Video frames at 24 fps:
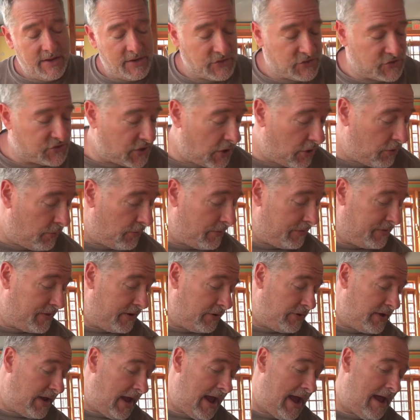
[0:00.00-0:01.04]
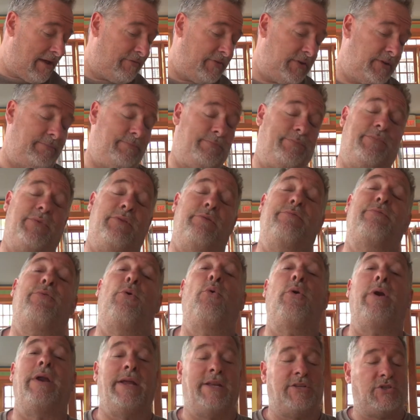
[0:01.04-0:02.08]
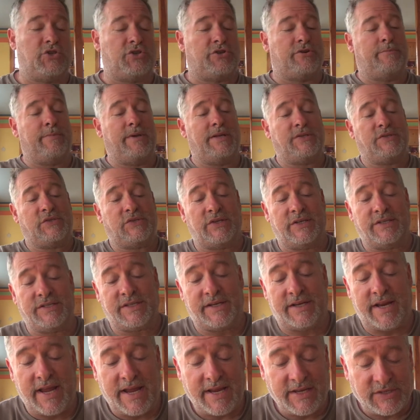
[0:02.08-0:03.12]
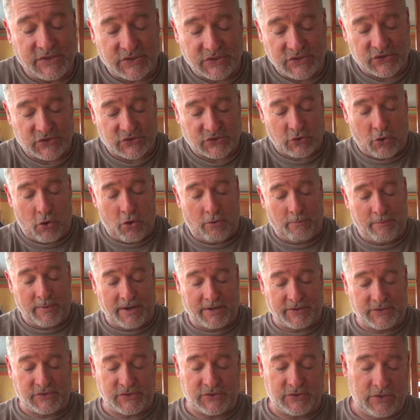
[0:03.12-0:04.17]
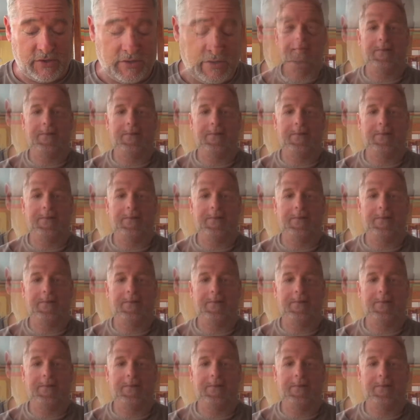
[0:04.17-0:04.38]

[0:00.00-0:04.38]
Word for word: So there you have it, four instruments in today's installment